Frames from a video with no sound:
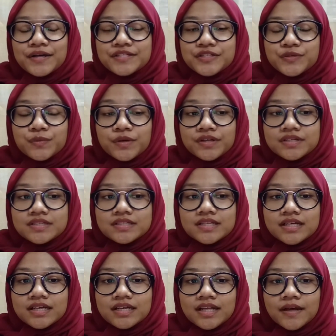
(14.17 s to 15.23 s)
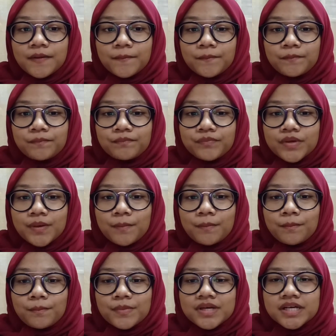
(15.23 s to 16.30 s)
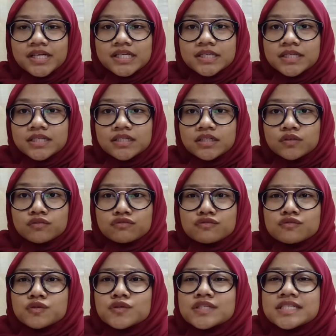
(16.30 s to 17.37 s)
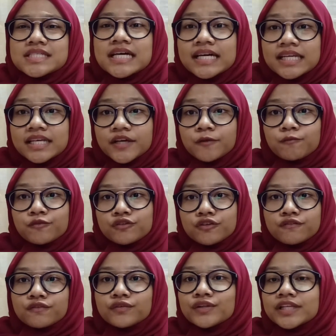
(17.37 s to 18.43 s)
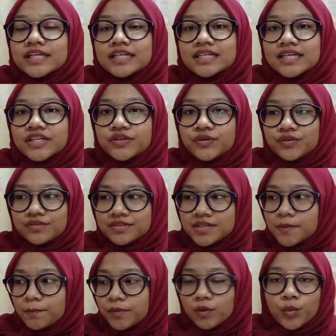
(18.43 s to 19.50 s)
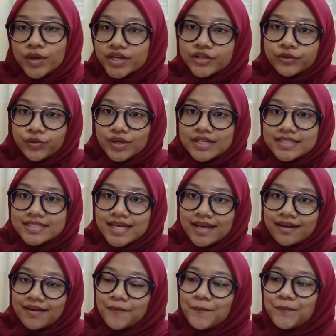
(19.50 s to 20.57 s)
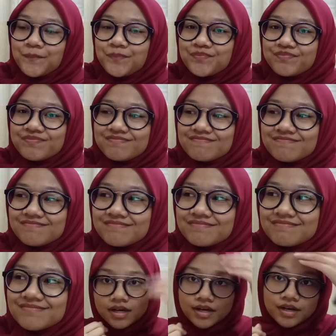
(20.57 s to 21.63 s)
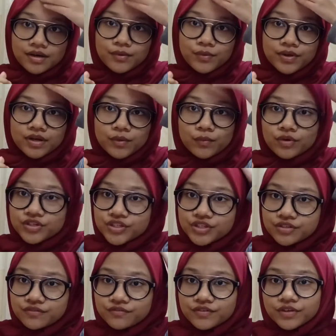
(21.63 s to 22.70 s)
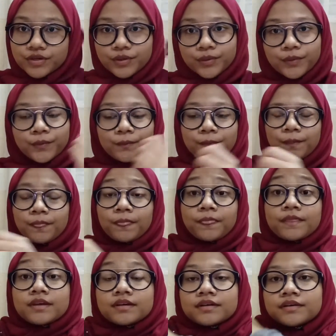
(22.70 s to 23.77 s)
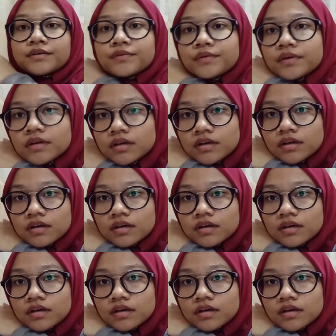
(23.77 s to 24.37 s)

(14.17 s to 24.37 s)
I just want to say that Meghan looks so stunning and beautiful in that simple wedding dress, and when I watched the video, the